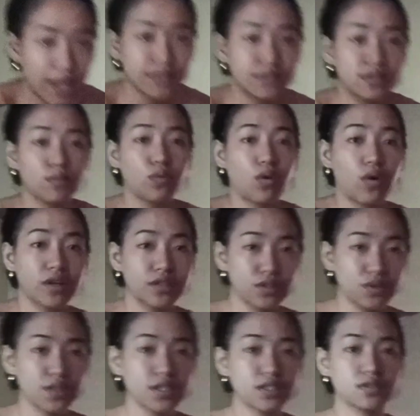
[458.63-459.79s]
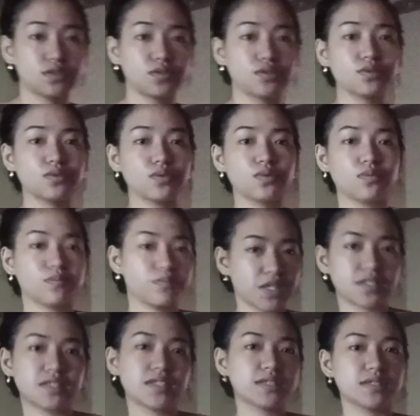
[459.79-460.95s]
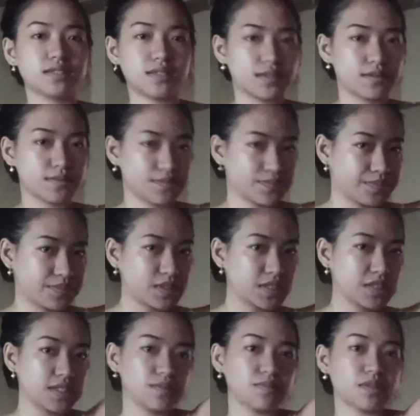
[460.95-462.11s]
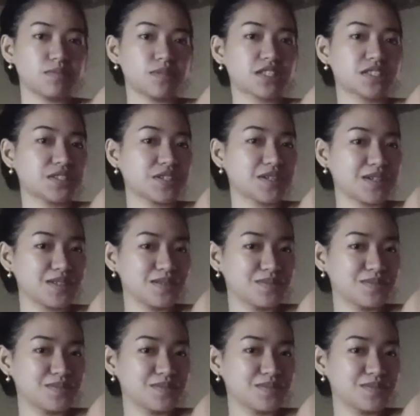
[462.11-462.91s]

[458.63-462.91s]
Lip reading: some water to it to mix it. This is my mixer.